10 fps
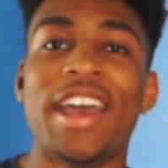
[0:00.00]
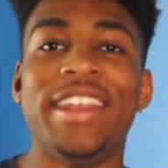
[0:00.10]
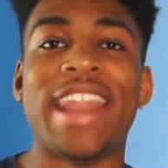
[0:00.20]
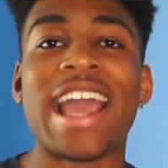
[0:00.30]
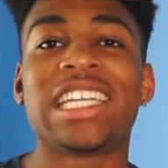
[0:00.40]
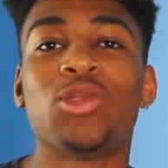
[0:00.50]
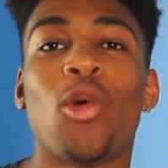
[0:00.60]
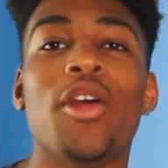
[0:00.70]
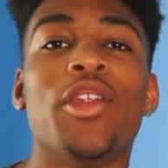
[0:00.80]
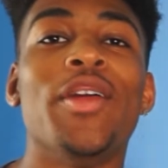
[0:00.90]
Next
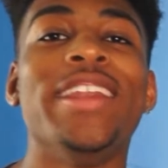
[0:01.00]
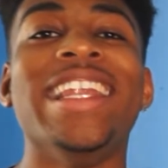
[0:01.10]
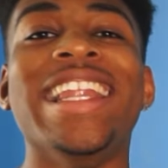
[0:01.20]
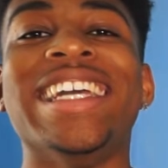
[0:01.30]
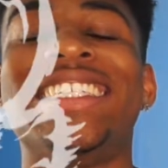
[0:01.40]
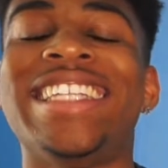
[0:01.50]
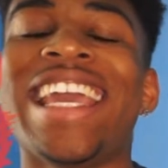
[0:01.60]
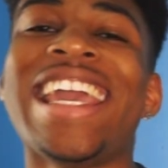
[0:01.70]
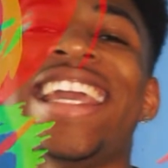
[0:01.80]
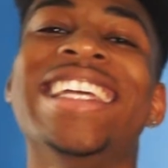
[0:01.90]
one on the
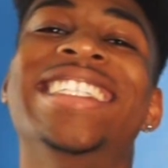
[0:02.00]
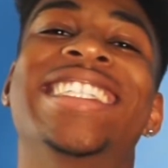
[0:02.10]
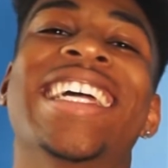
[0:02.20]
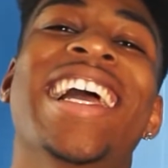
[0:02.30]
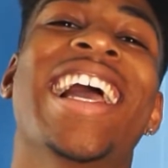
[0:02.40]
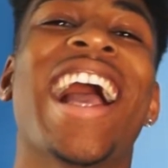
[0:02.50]
list is...